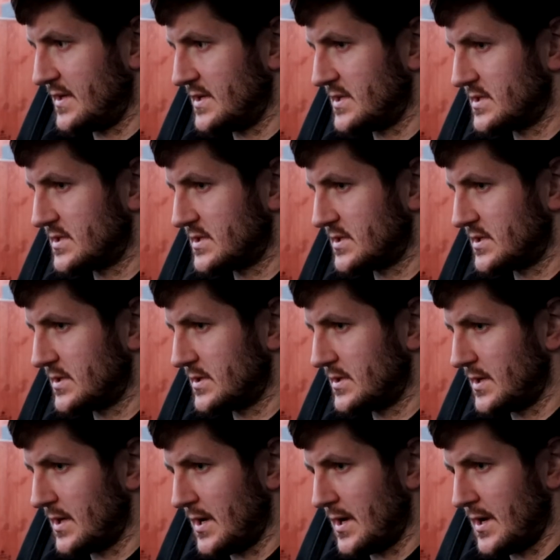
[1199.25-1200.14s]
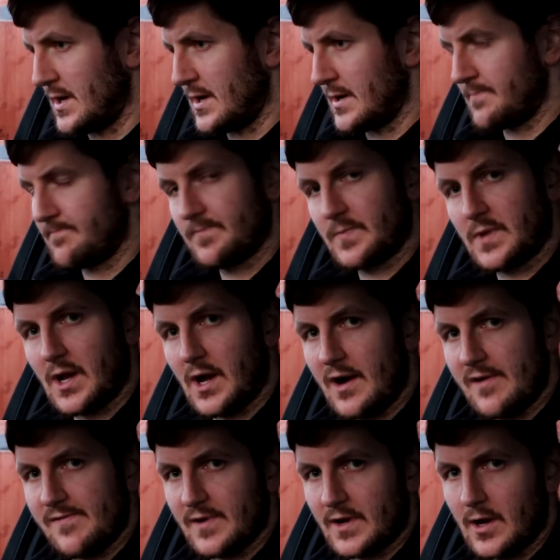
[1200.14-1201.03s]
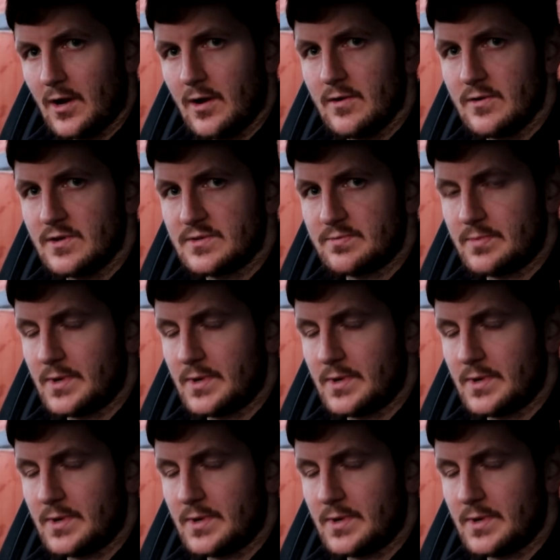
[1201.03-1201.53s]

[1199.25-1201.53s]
this car for codes,